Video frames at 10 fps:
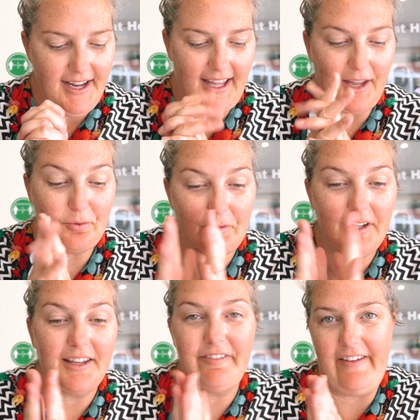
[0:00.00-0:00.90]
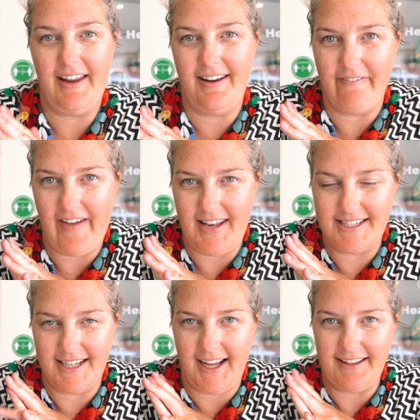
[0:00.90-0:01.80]
a really fun event
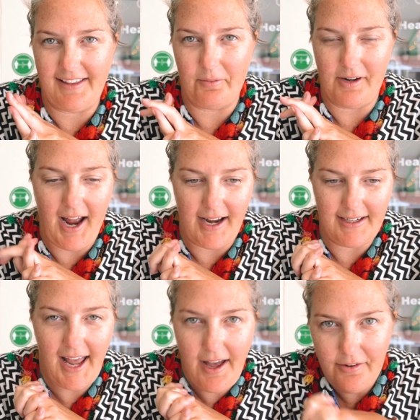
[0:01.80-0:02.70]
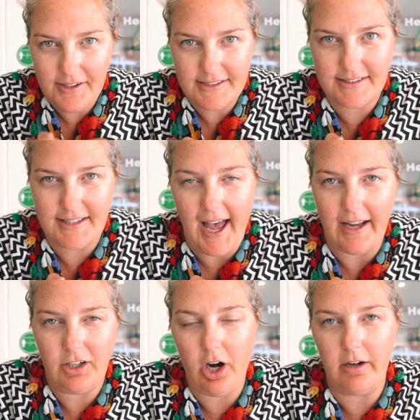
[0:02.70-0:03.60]
tonight that we're at now. It's
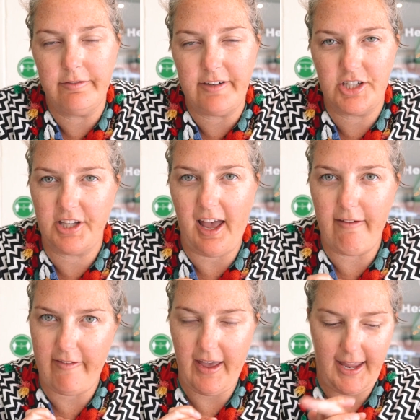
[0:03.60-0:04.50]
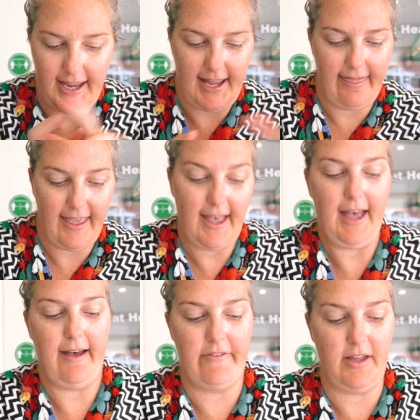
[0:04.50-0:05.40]
at Garden Fresh Cafe, and they
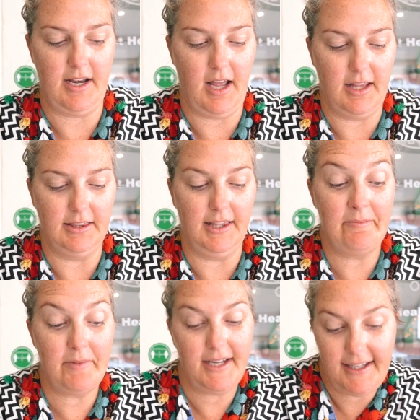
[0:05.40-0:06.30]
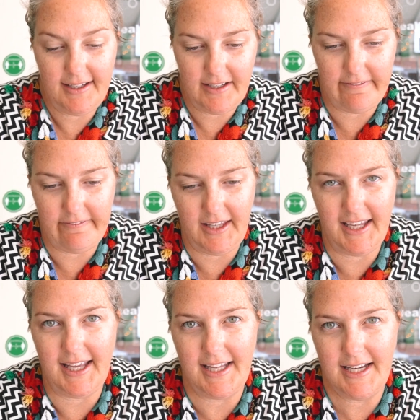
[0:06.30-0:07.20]
have an unlimited
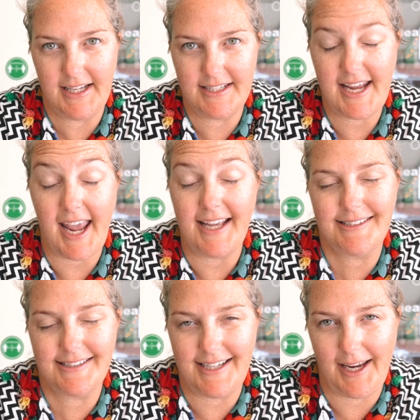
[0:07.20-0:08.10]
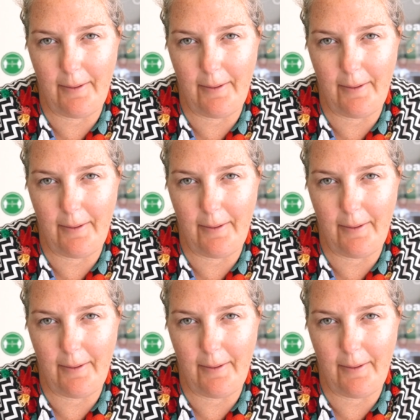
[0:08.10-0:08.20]
vegan tasting